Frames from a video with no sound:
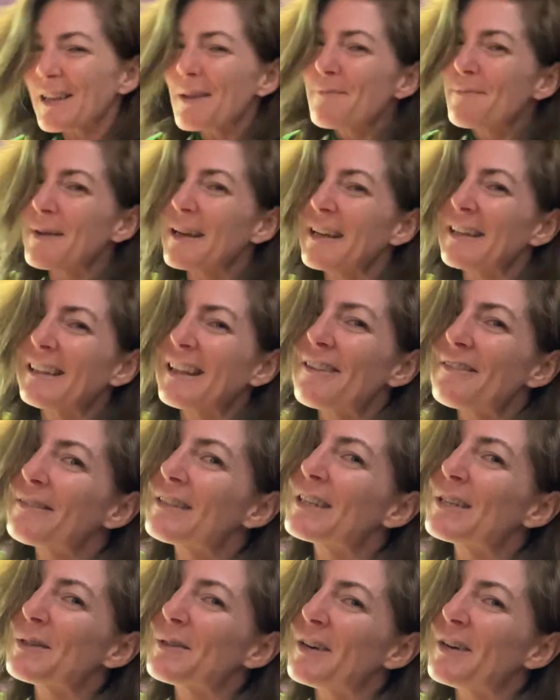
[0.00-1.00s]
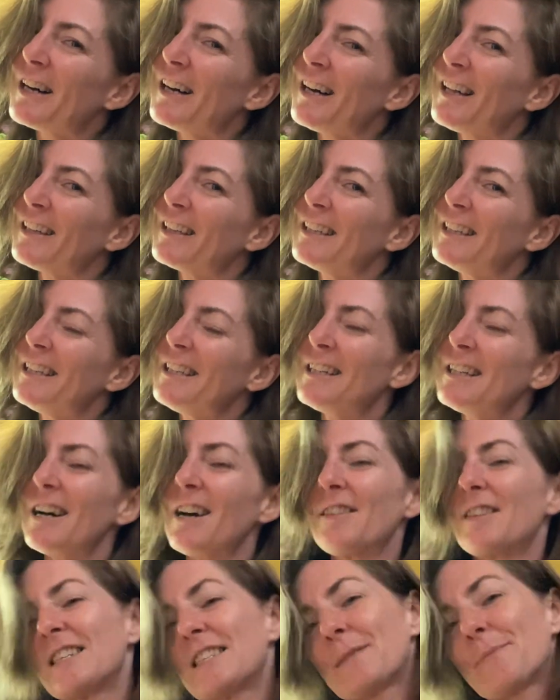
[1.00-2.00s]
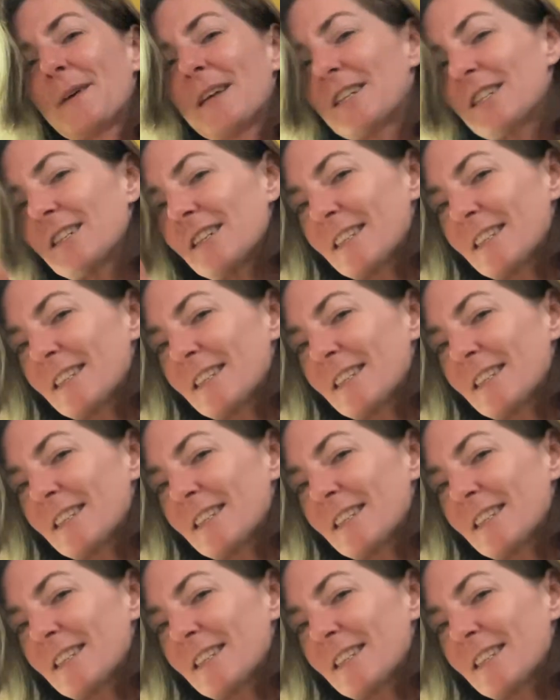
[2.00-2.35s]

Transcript: Big love to you all on this special